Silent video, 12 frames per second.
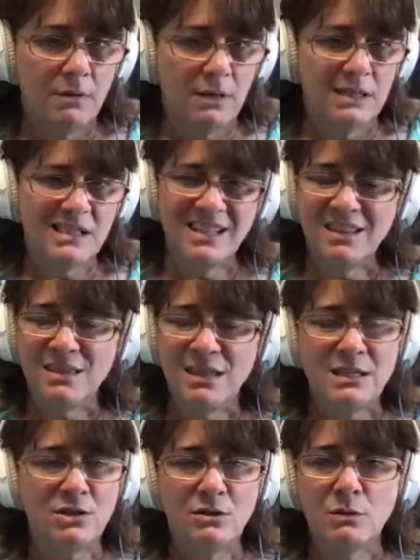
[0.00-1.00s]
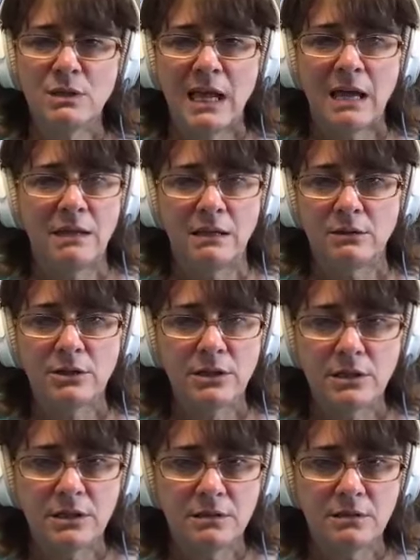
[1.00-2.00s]
has nothing to do with how they
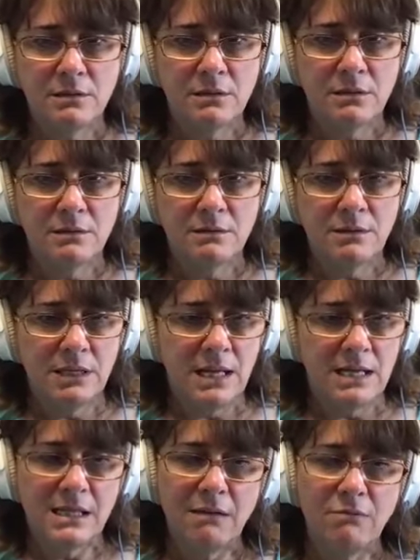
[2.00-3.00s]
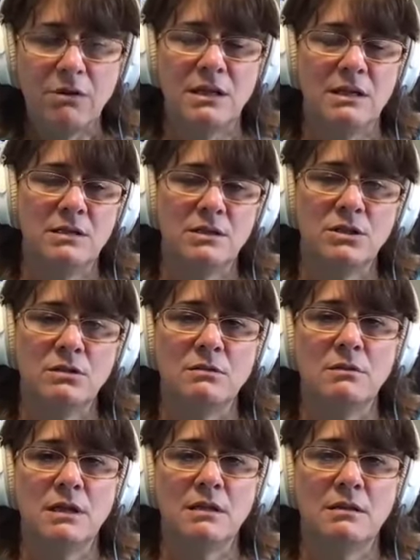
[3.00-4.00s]
look and has everything to do
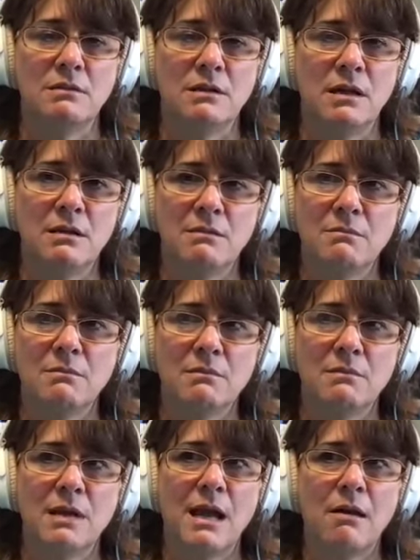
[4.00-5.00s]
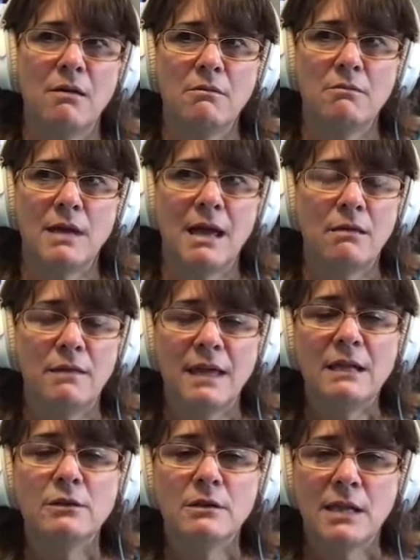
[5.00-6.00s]
with um, how how
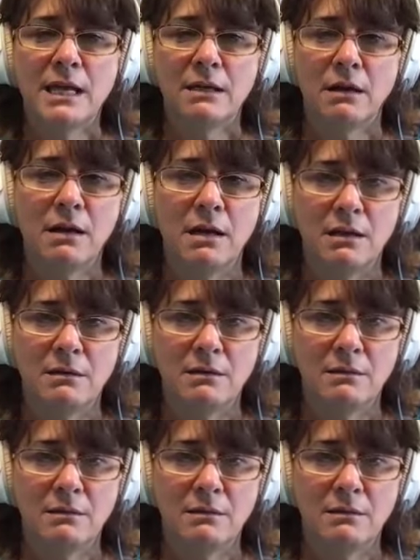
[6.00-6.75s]
they look like God.